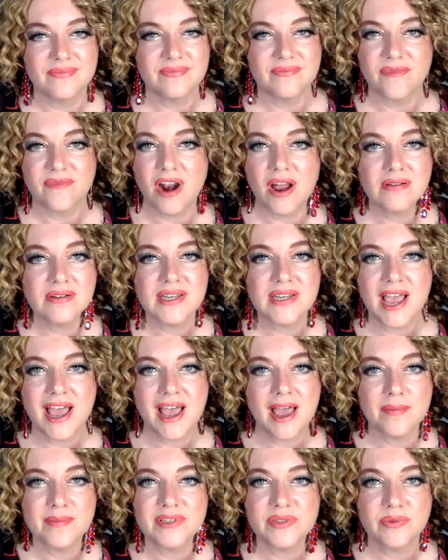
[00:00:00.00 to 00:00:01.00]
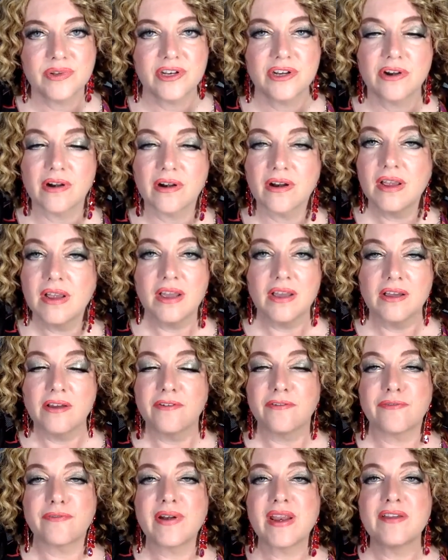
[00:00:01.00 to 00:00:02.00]
Wrong time is when you're
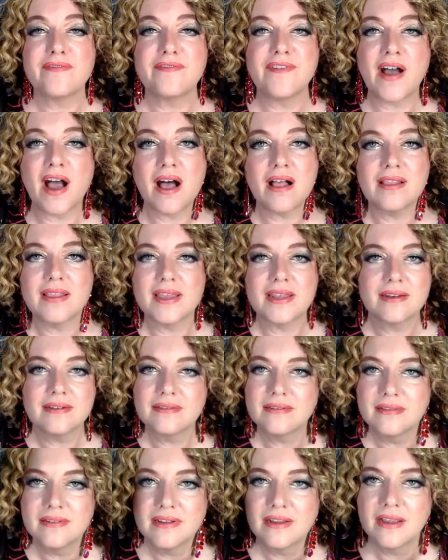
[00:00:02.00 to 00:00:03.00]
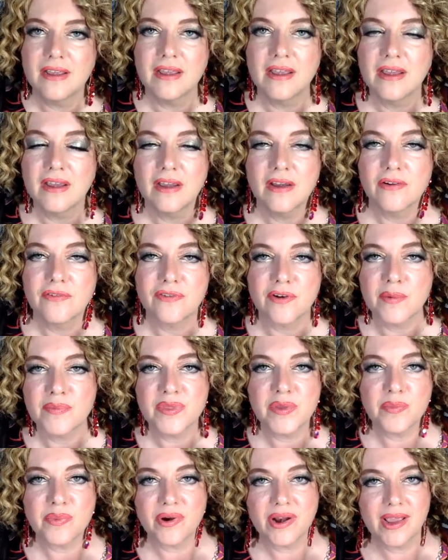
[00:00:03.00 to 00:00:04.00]
free falling from
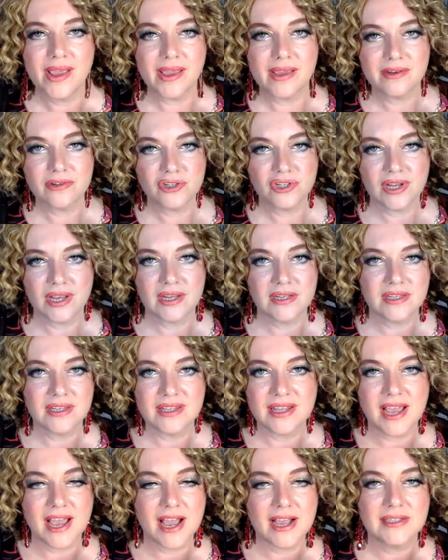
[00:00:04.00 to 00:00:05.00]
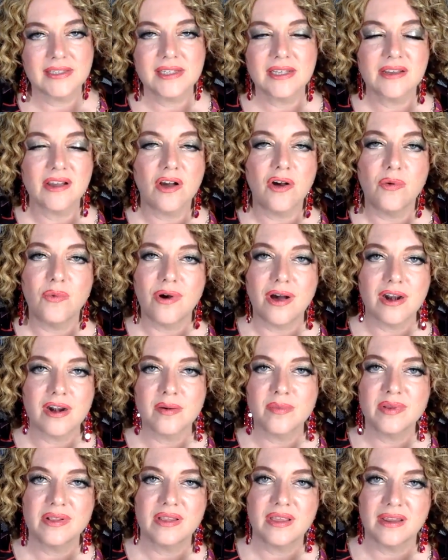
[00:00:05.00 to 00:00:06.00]
the bridge into the icy cold water
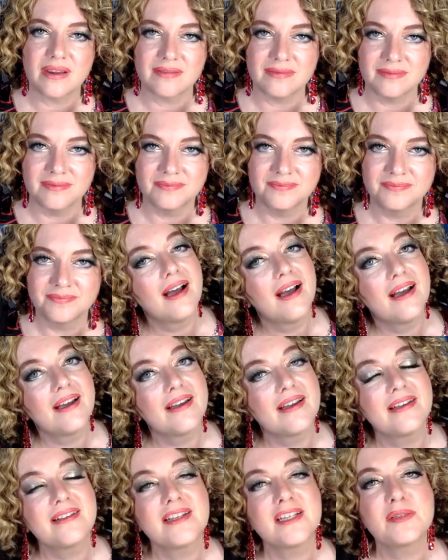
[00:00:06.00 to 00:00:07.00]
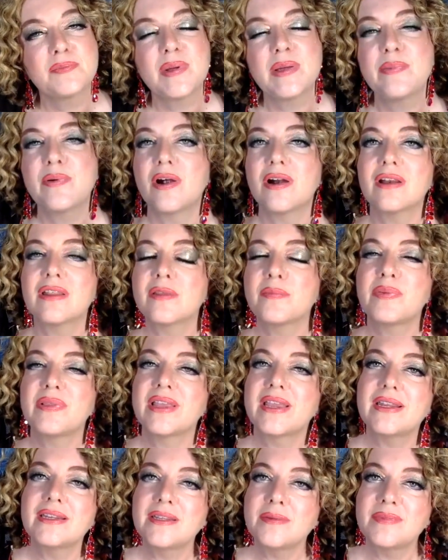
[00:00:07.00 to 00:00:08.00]
below. Could this be part of the
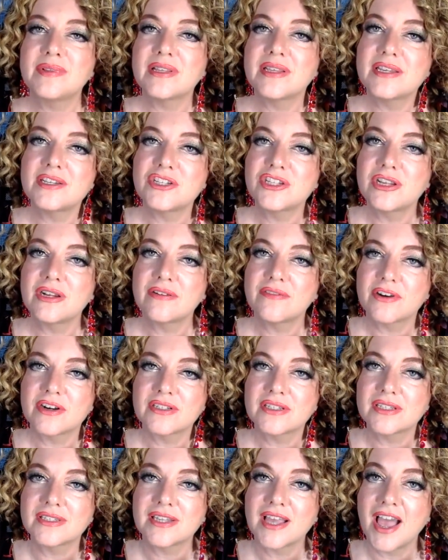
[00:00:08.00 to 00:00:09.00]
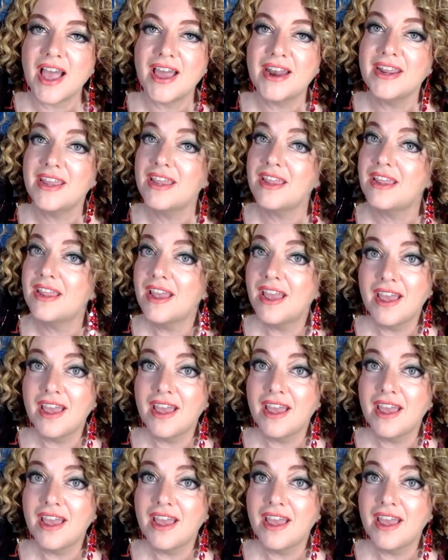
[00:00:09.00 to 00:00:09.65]
planned demolition of our society?